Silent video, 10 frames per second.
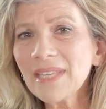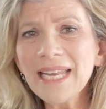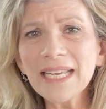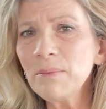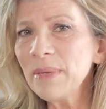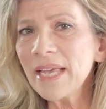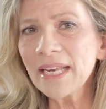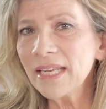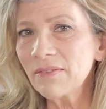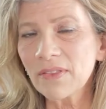And it can be
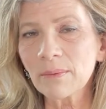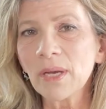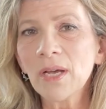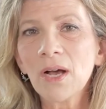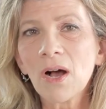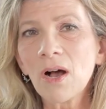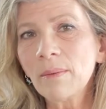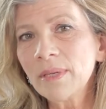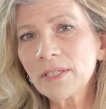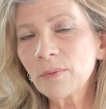any of them.
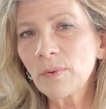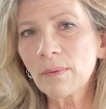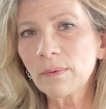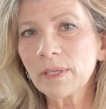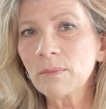Almonds are probably